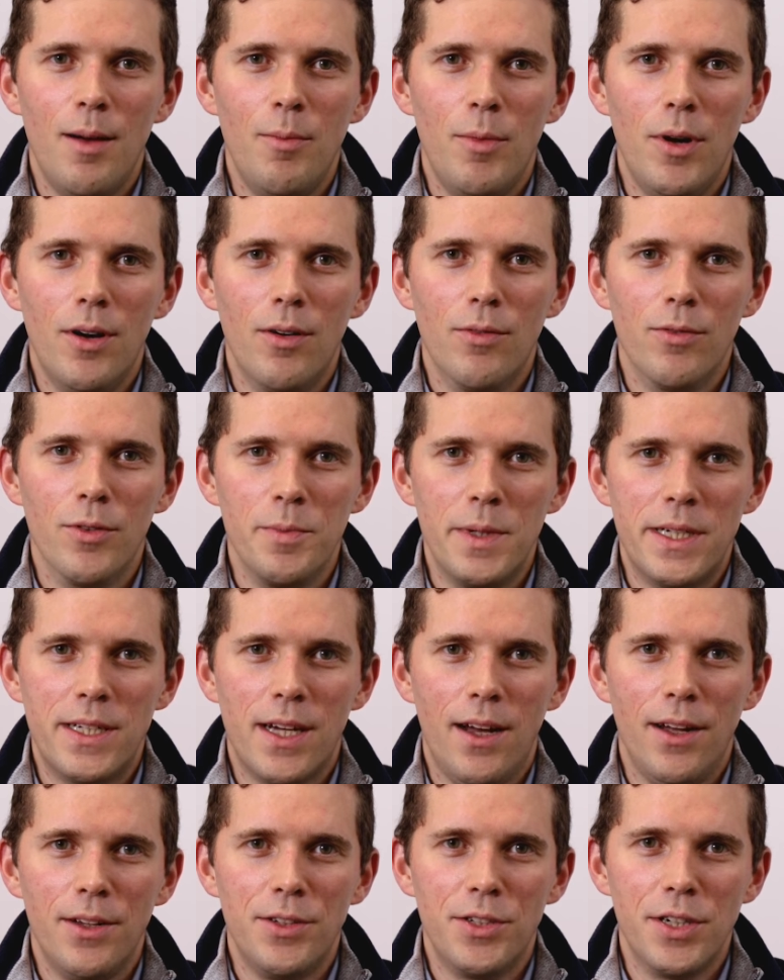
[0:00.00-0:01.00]
I'm a
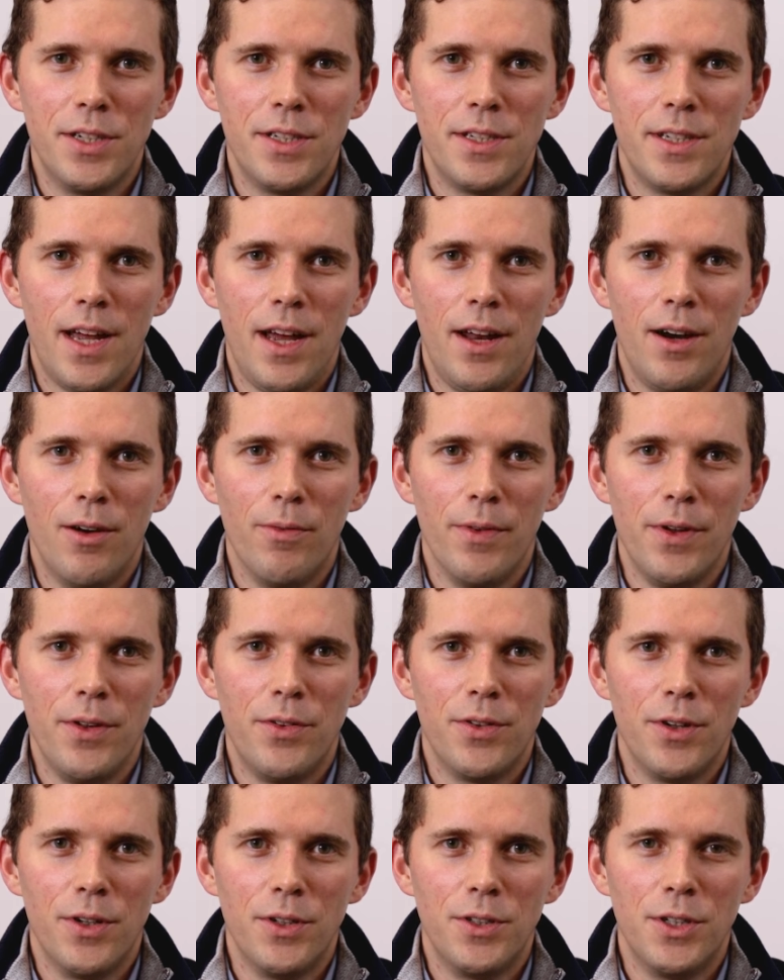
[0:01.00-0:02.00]
rheumatologist and a
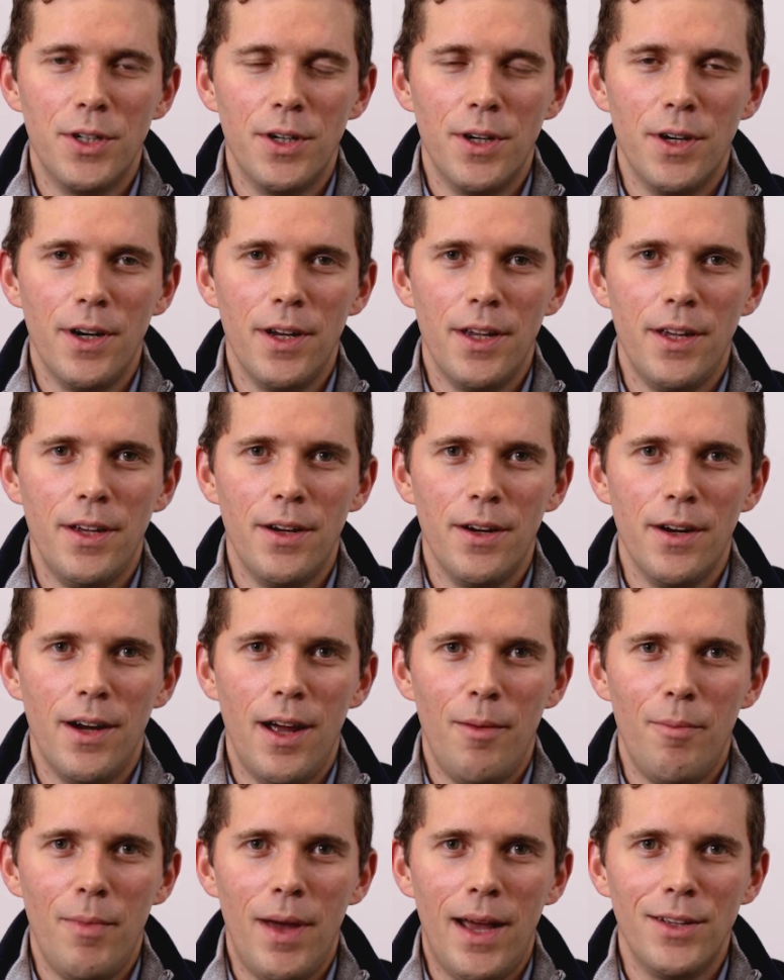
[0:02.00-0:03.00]
researcher here
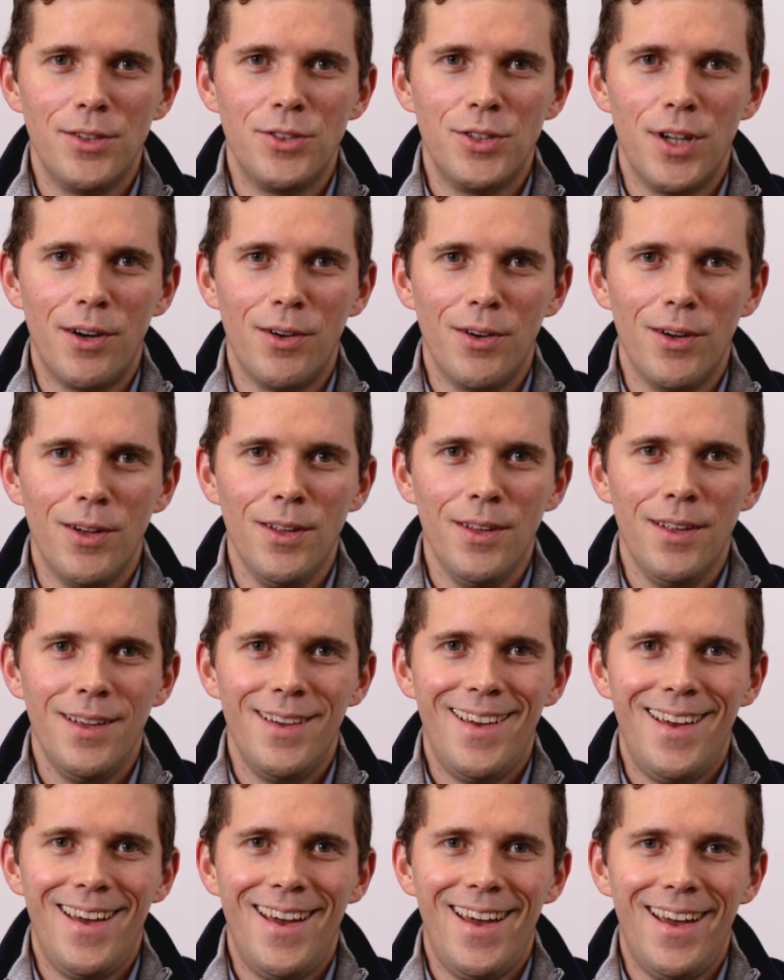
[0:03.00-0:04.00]
at Mass General,
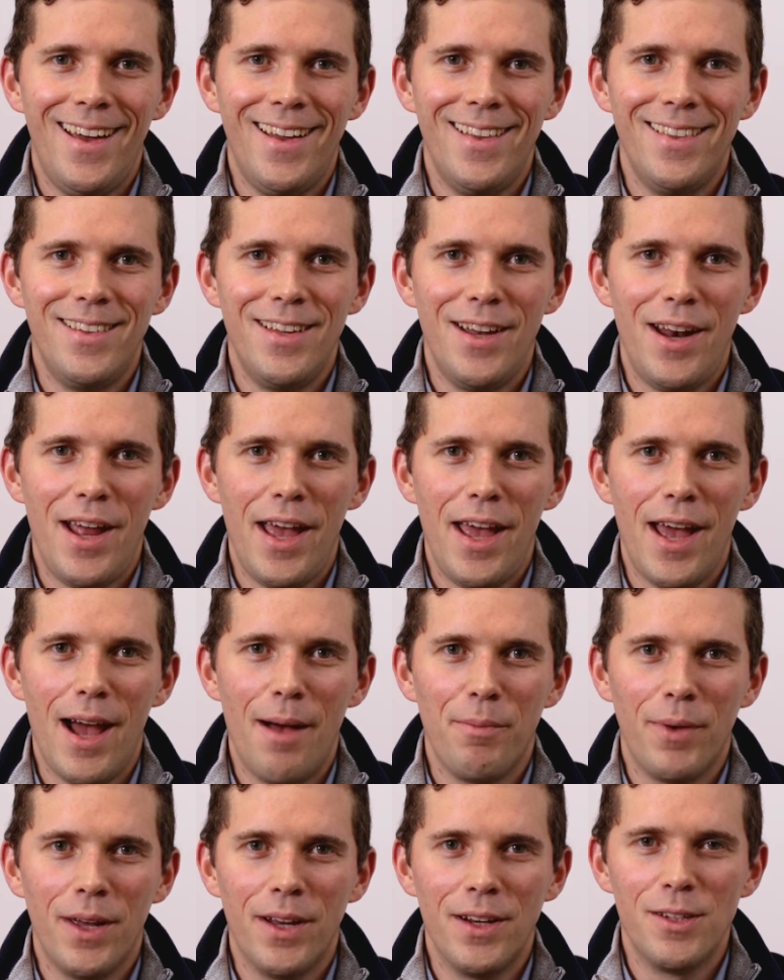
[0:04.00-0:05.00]
and today
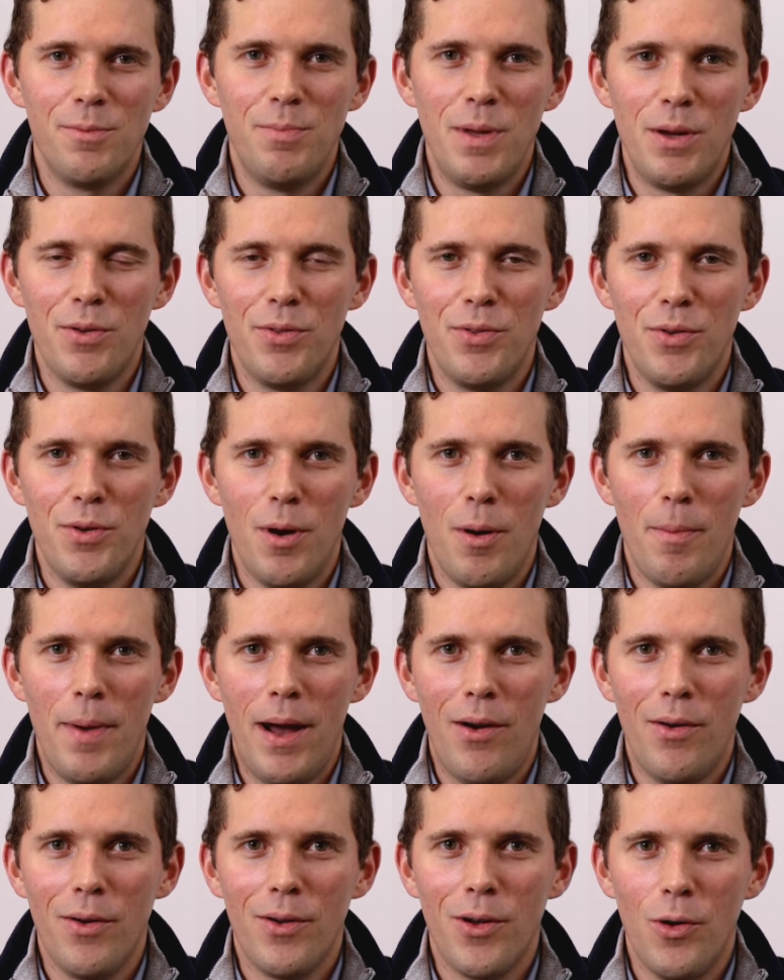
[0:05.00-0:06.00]
I'm going to speak with you
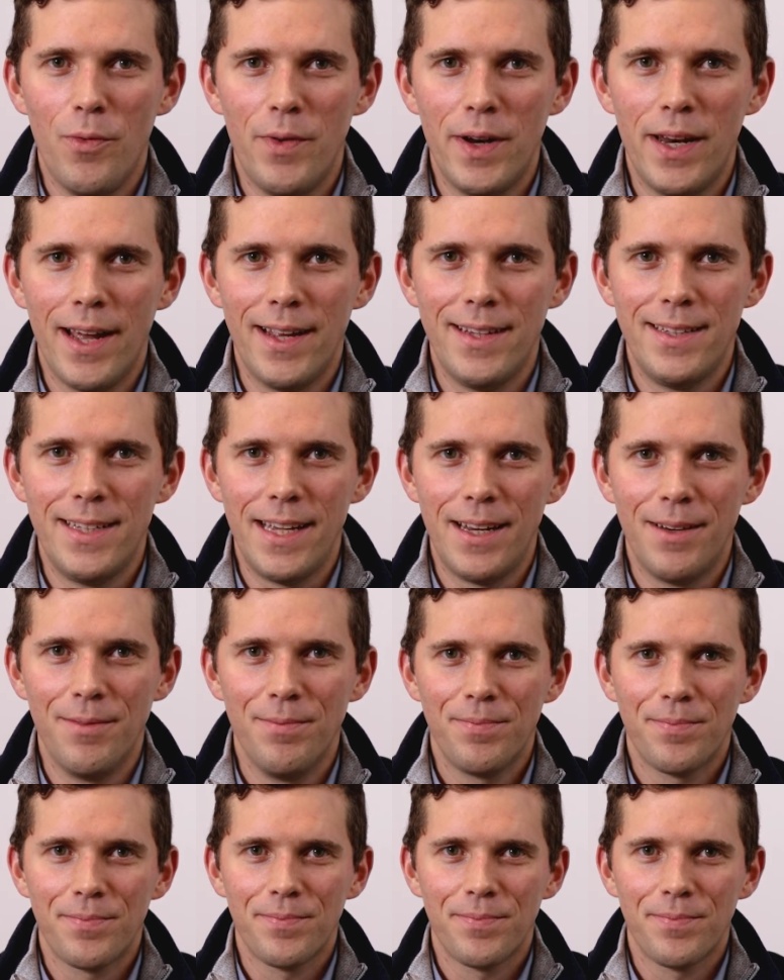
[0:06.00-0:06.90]
about COVID 19.